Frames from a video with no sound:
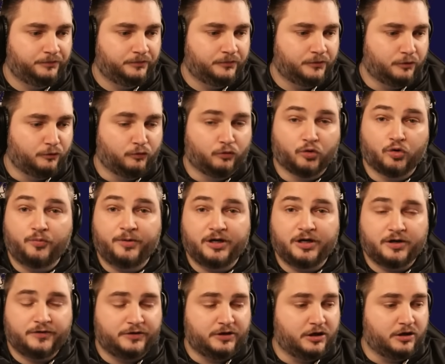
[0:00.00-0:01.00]
Ruby
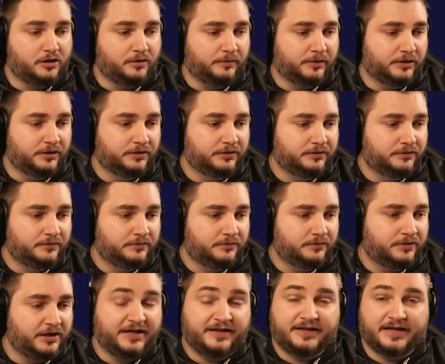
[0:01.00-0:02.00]
on the armor,
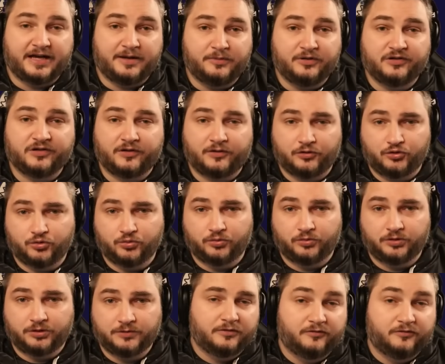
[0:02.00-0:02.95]
and Diamonds on the jewelry.